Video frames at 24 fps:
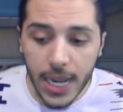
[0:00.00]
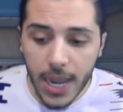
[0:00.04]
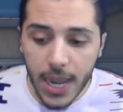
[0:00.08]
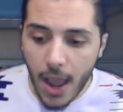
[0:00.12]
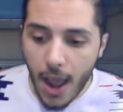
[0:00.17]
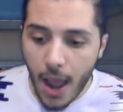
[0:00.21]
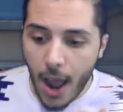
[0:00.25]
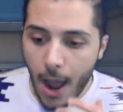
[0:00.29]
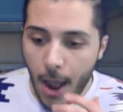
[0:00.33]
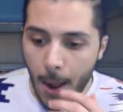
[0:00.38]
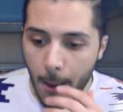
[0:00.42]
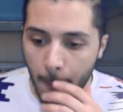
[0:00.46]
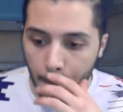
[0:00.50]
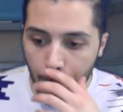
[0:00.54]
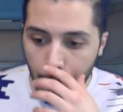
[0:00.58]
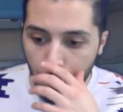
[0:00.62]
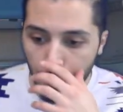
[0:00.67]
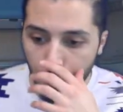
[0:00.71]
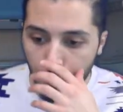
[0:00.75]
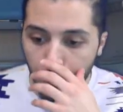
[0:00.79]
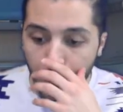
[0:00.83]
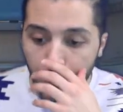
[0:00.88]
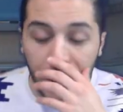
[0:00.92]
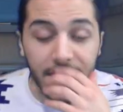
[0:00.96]

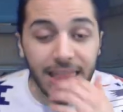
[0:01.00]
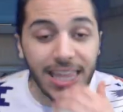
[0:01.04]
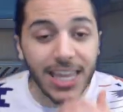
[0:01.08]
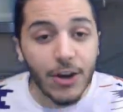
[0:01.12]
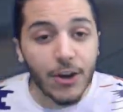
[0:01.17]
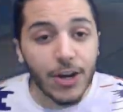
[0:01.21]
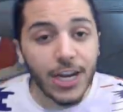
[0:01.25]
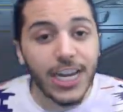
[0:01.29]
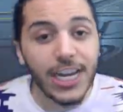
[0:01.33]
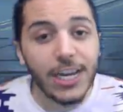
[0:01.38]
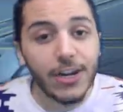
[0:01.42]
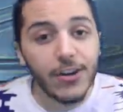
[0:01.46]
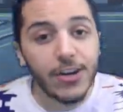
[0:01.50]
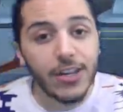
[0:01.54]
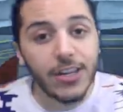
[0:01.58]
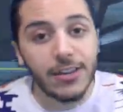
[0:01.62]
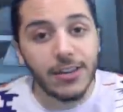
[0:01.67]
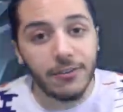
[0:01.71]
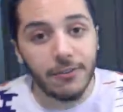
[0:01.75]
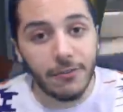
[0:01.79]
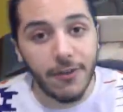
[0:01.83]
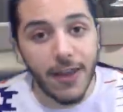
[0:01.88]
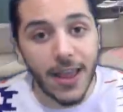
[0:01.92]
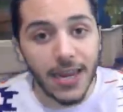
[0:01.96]
But they are here to
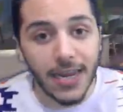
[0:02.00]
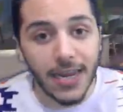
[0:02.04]
defend.